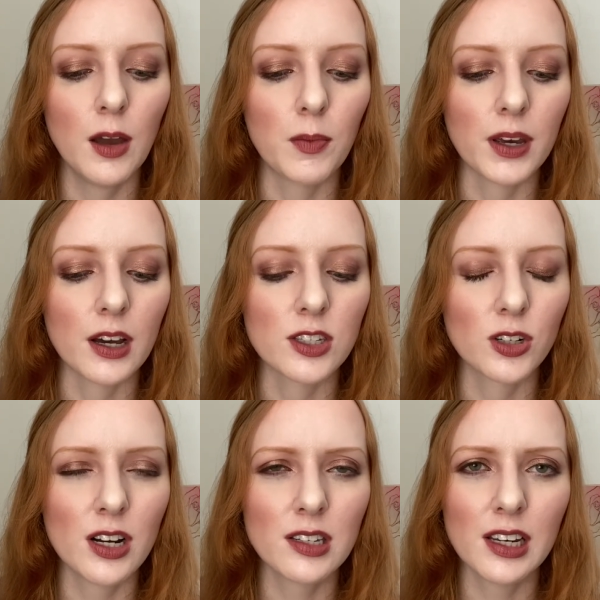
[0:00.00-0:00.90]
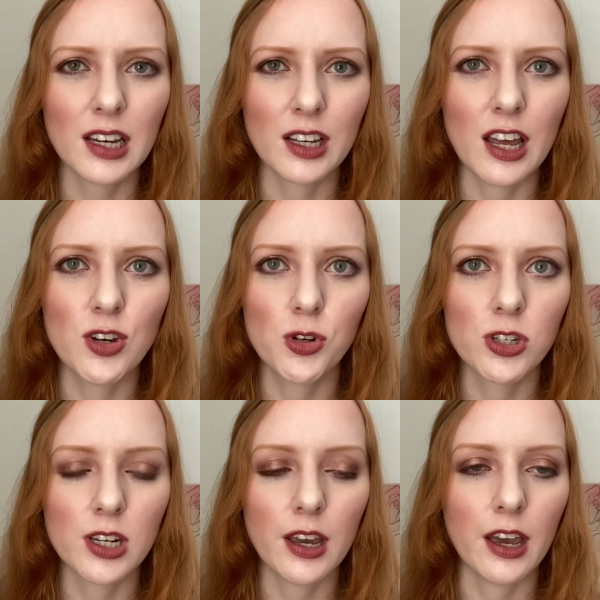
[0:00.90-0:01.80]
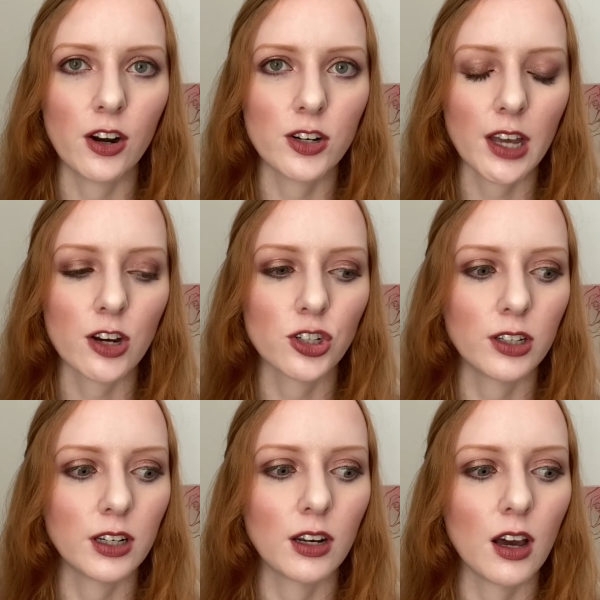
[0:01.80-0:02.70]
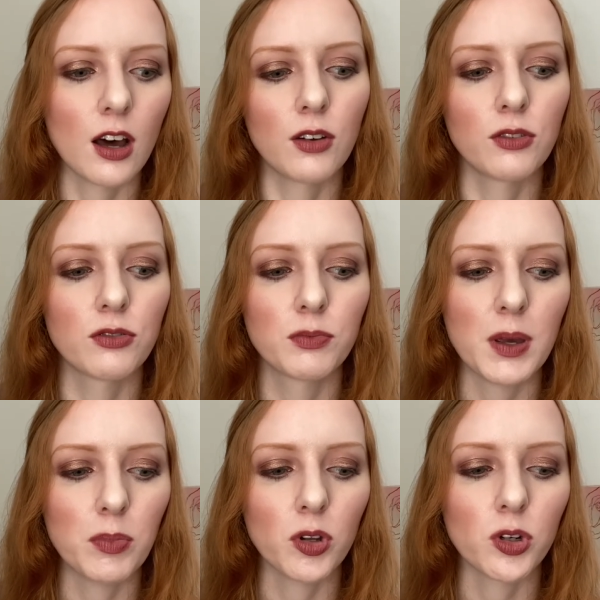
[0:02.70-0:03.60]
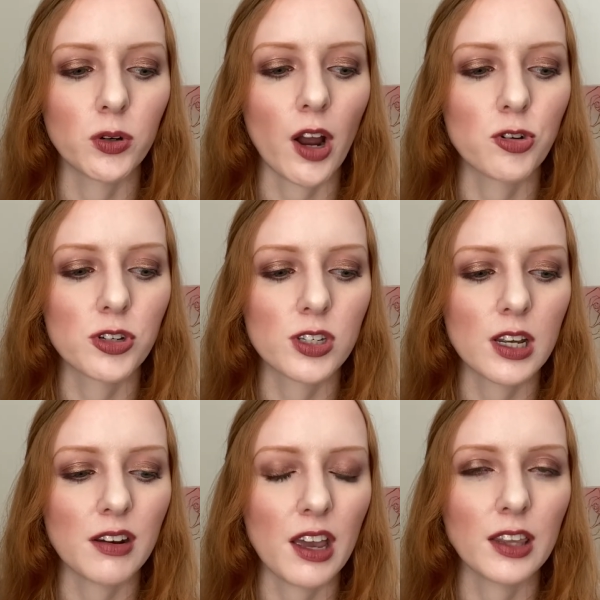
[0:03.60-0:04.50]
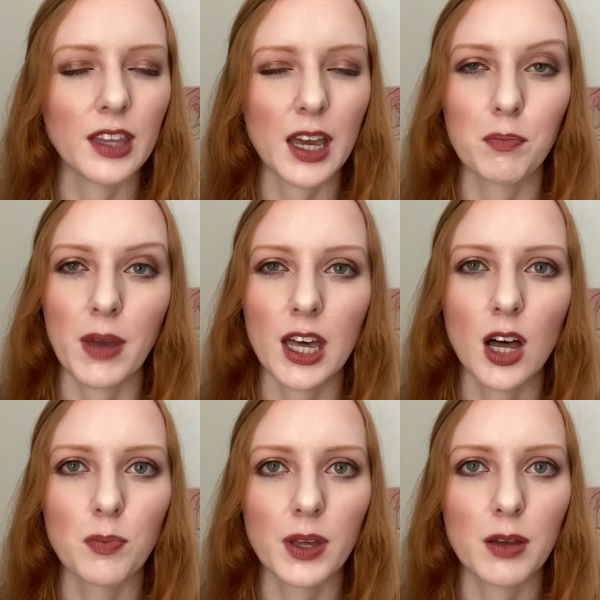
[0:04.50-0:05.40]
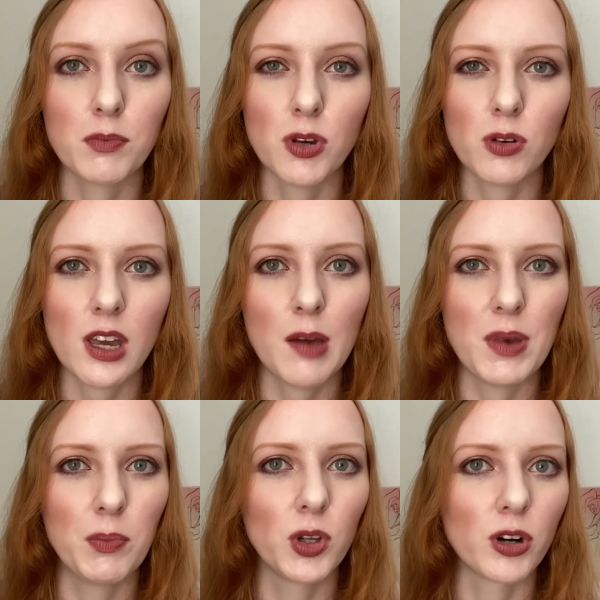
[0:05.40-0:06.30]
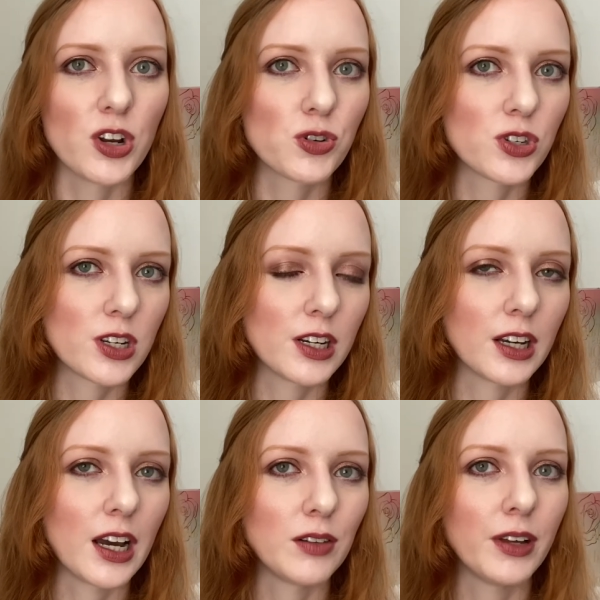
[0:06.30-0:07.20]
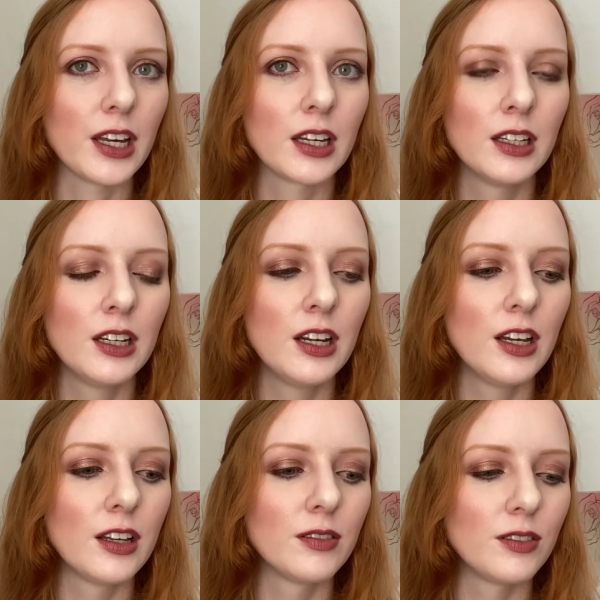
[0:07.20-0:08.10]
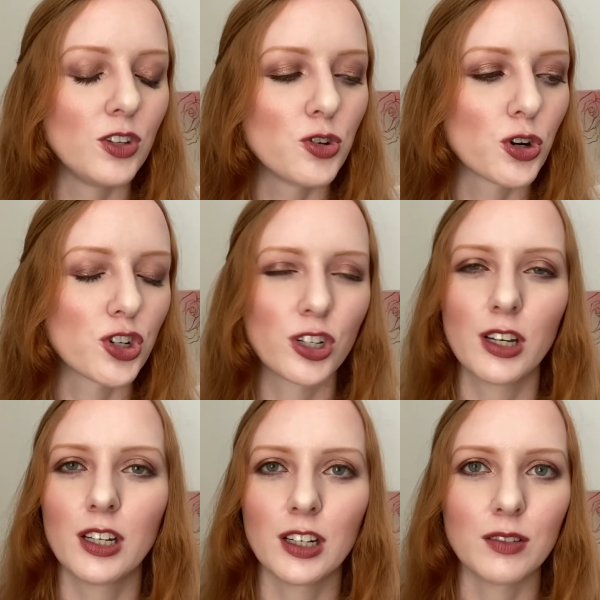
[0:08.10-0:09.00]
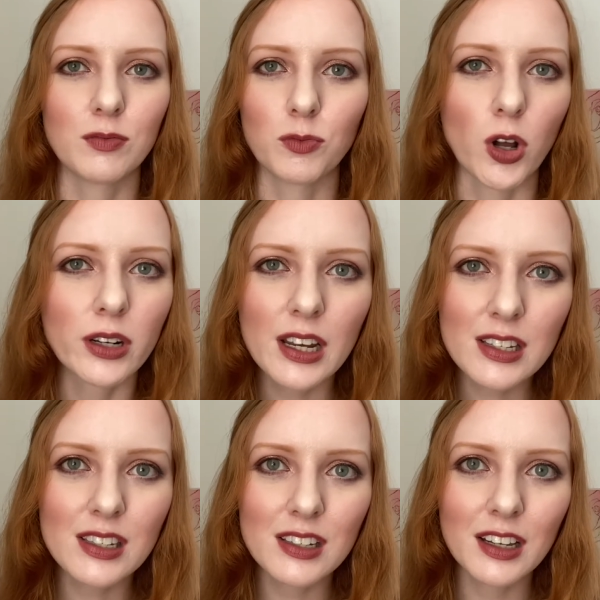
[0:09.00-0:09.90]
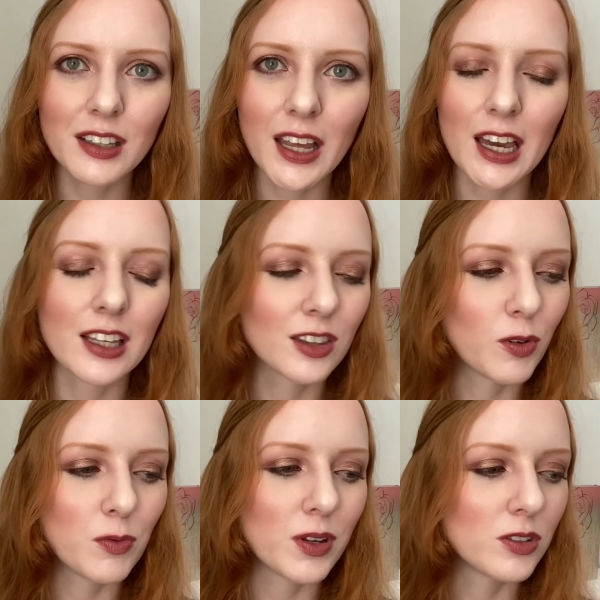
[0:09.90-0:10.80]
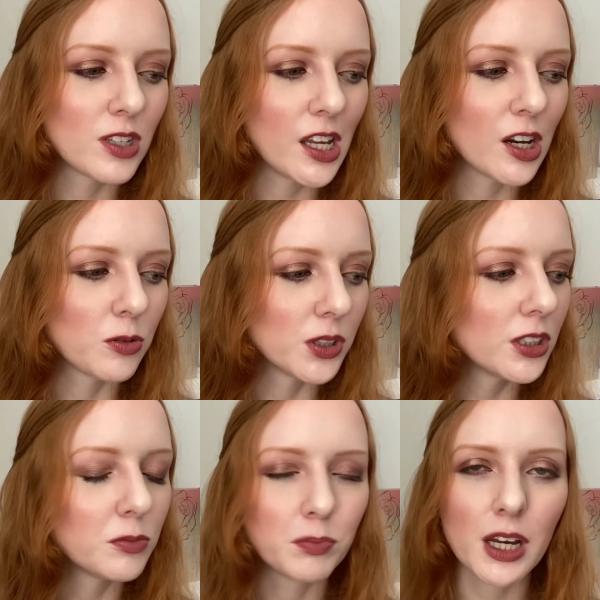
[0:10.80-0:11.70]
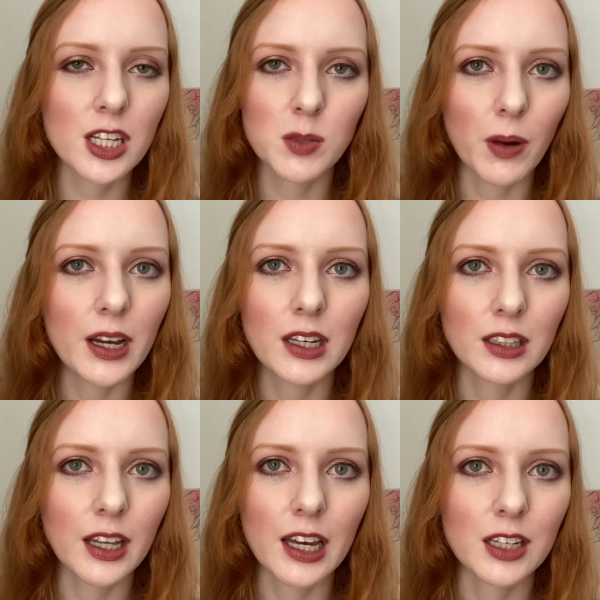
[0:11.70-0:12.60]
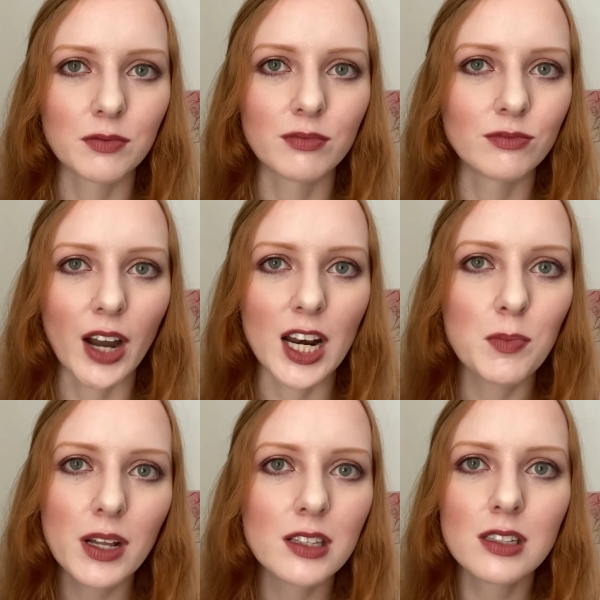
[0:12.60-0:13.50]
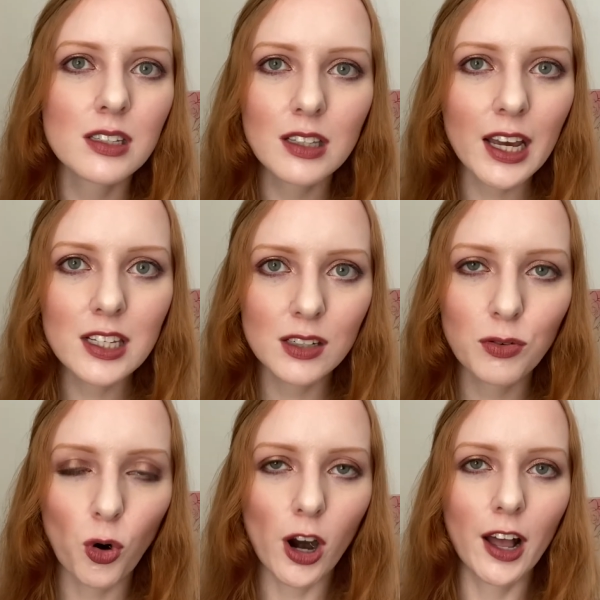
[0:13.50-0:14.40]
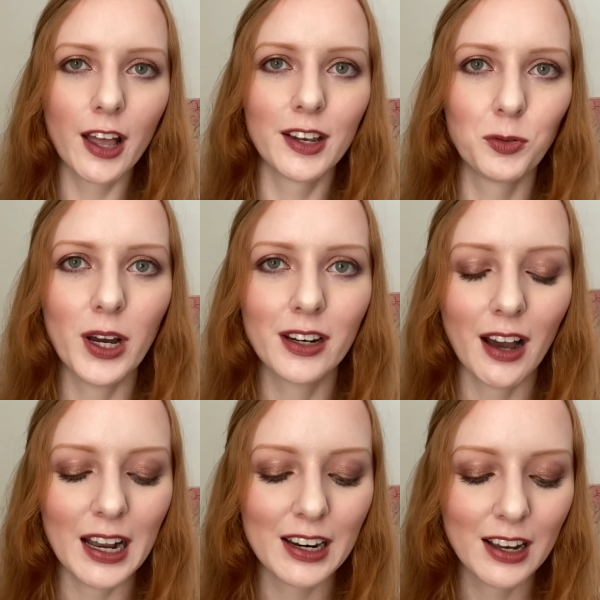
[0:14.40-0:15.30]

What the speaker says: because there is like an interesting intersection of people who are interested in like makeup and beauty and people who are interested in kind of like nutrition and wellness. Like we've been seeing a real big spike in like vitamins and like Sephora and whatnot.